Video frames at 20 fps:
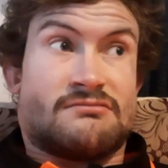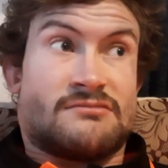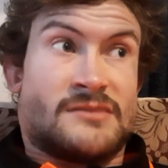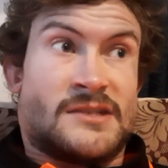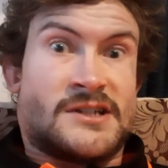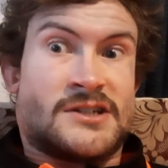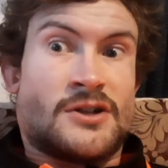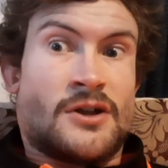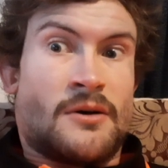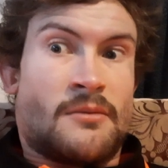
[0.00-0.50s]

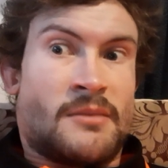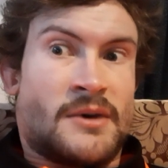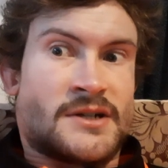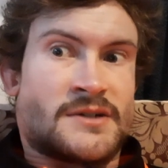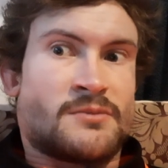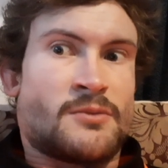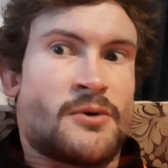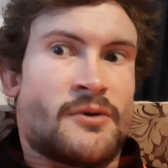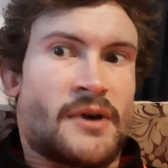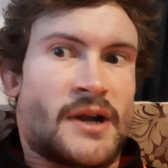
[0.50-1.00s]
There's not
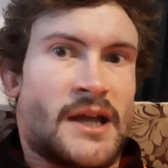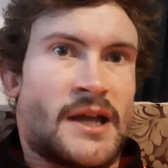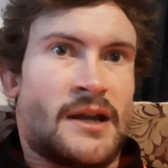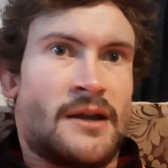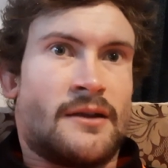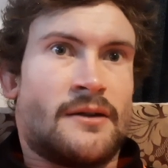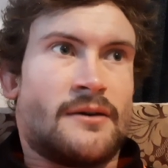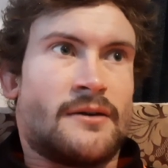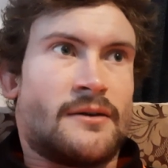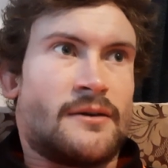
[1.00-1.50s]
much more he can
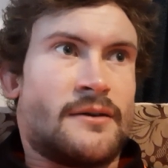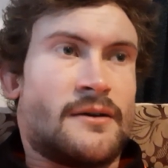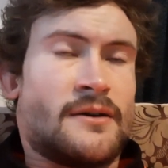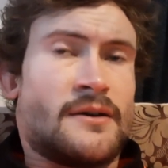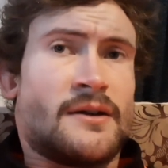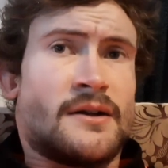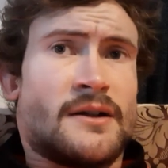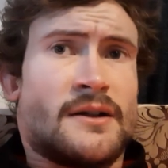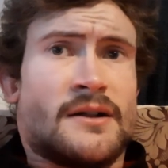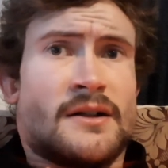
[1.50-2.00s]
do.
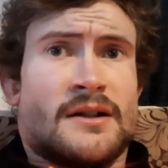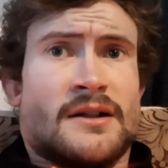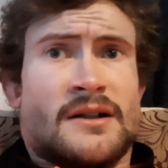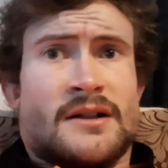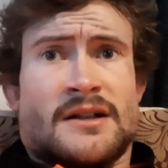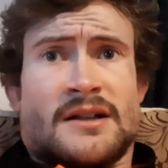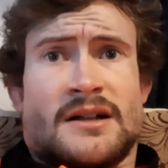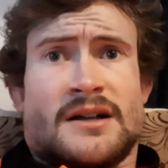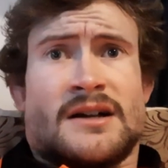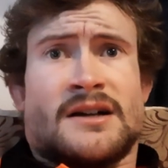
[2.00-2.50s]

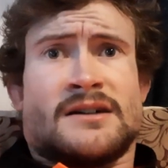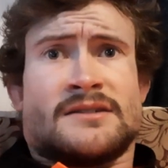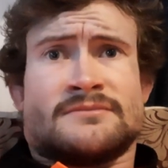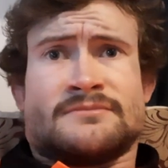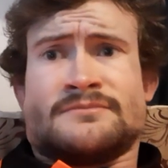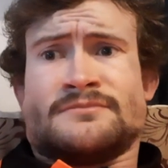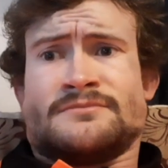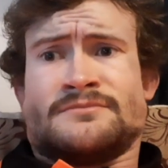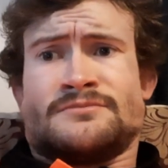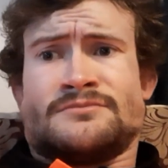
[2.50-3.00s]

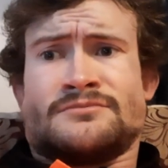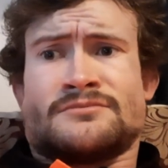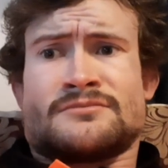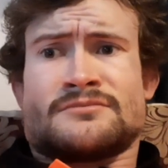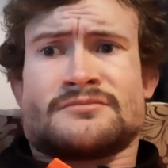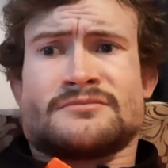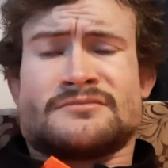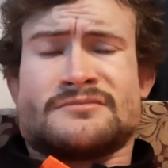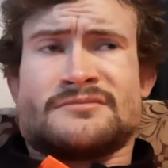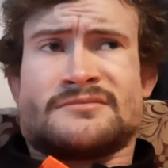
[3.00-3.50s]
Um,
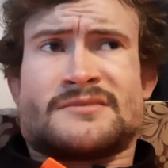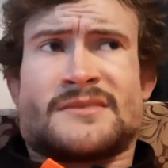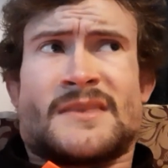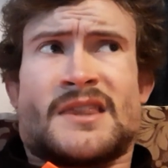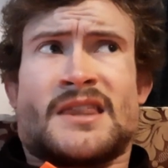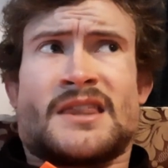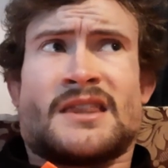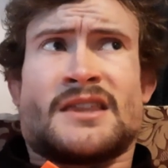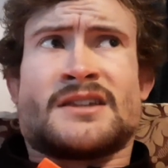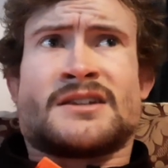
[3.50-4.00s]

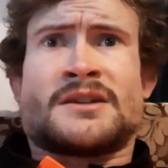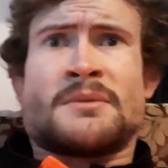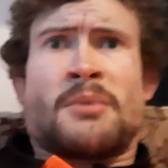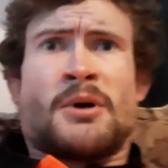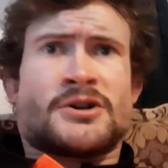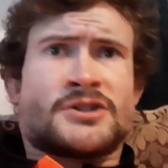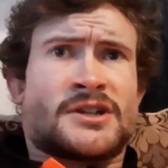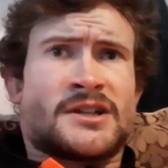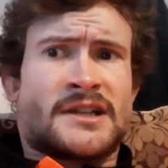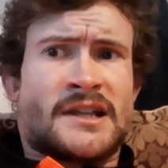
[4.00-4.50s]

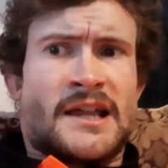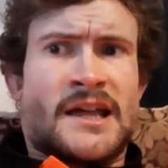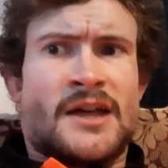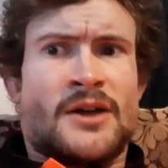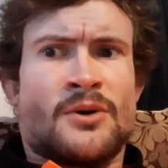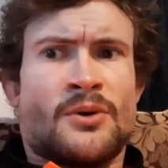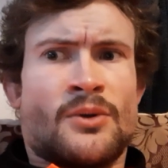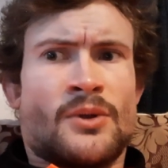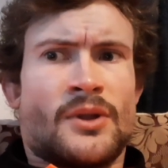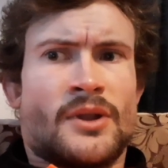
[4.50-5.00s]
supposedly,
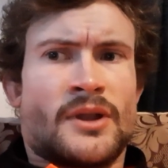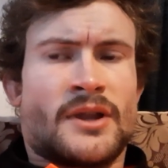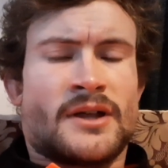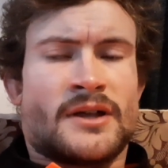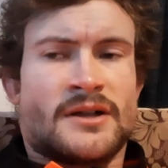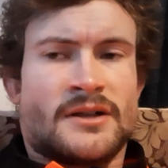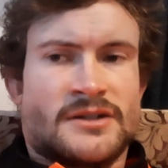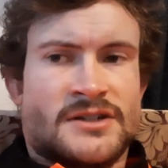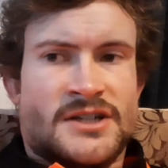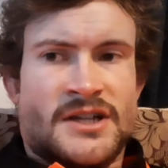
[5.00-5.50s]
all
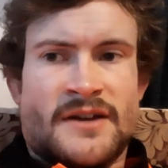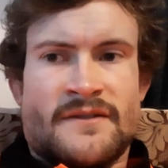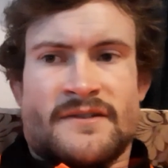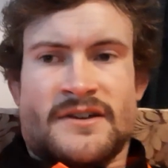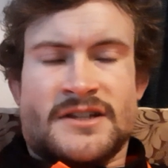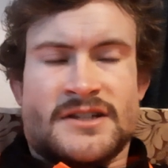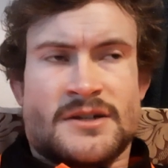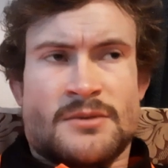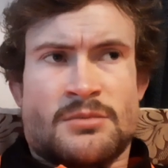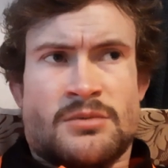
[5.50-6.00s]
uh,
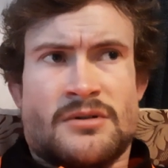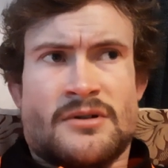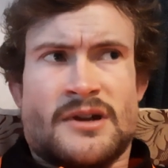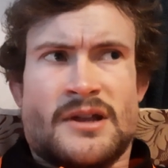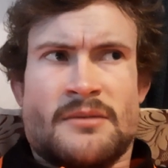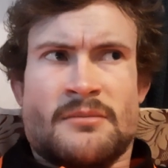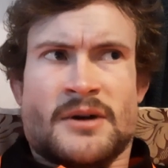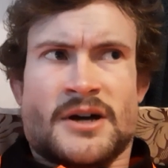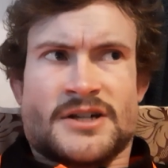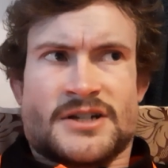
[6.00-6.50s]
Chevys are
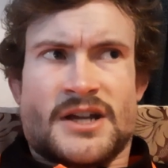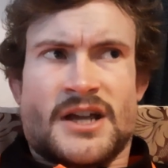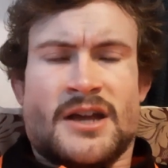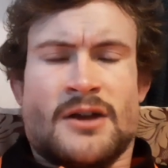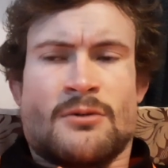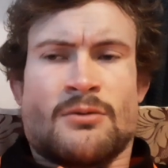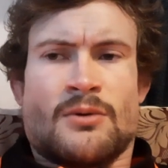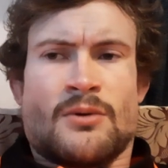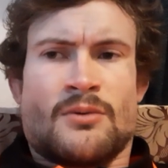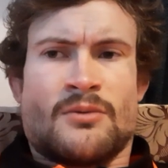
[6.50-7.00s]
pretty much
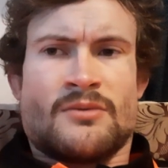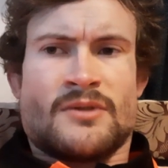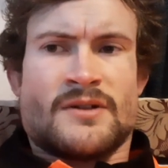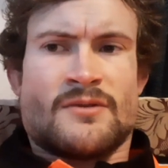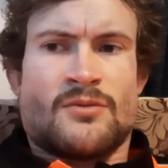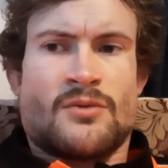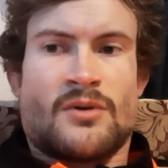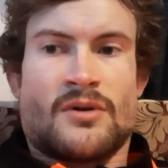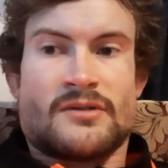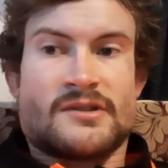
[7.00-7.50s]
equal. They've
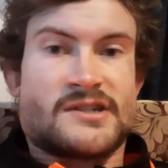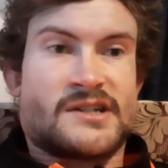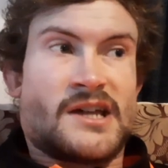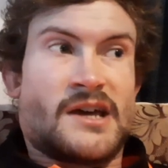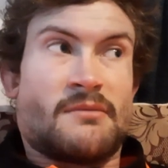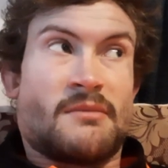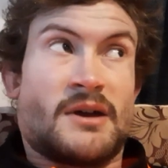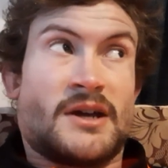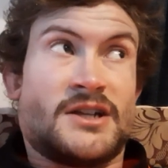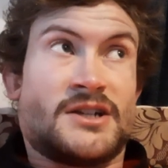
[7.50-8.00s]
all got the
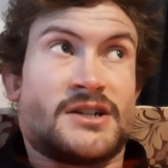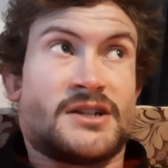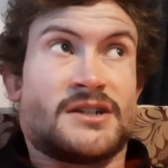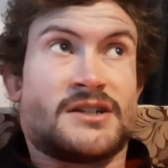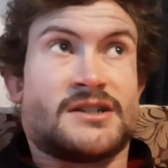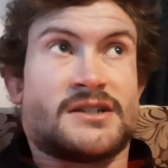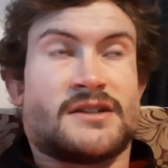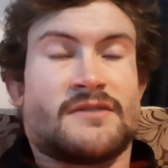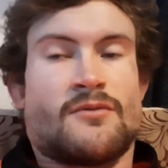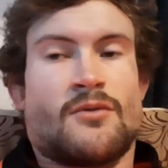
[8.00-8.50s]
same
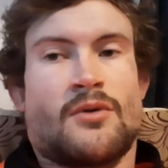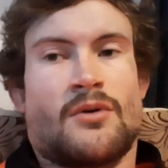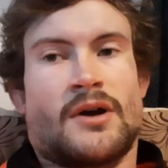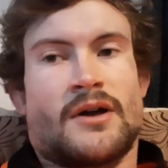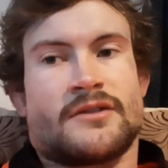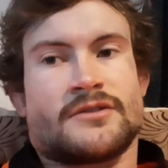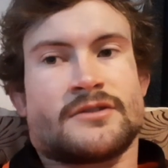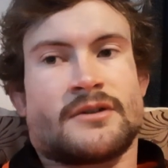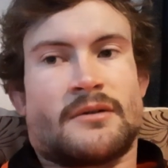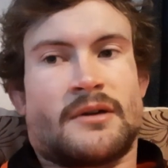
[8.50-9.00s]
engines, they've all
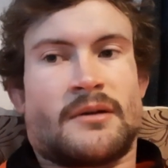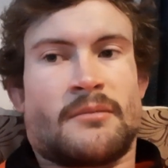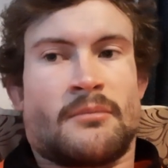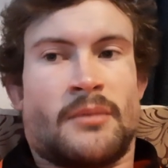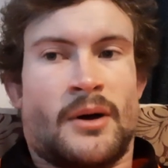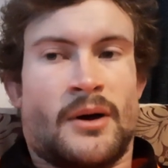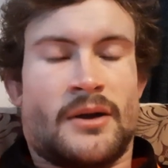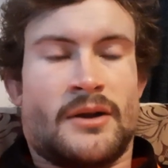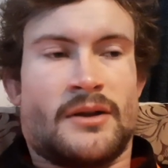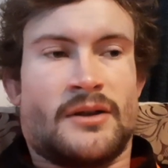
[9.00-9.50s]
got the same
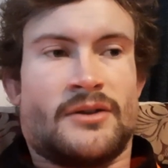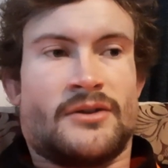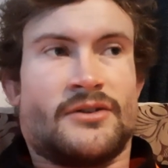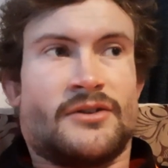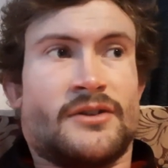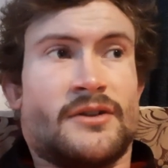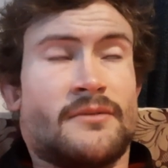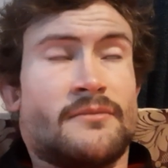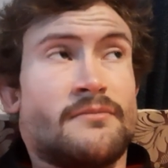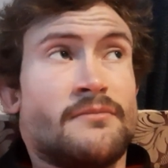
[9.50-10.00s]
components.